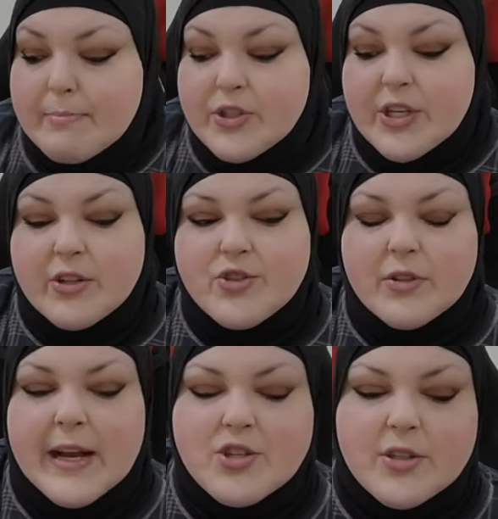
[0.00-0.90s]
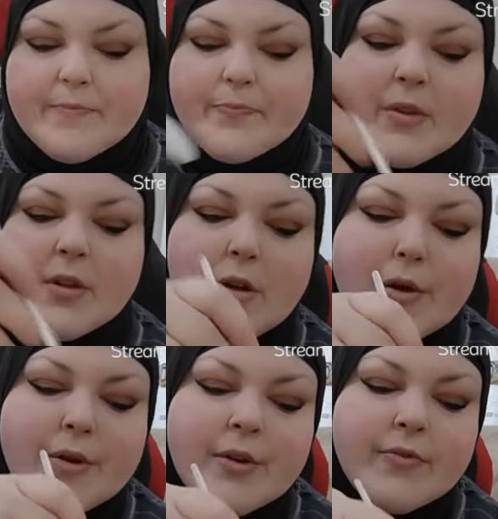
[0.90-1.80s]
multicultural. Actually,
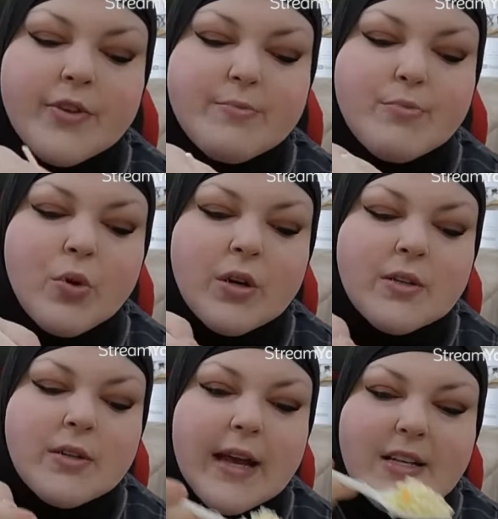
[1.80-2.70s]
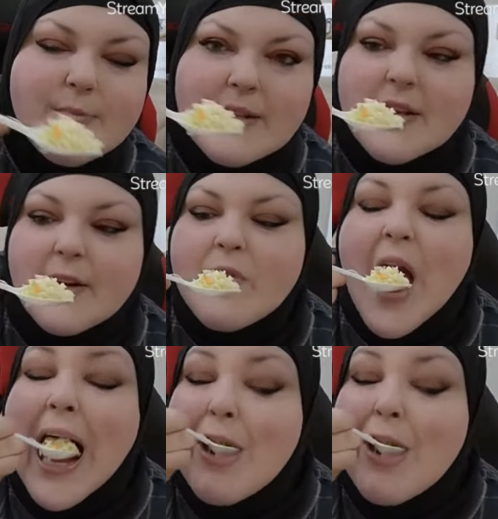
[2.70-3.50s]
there's more expats here.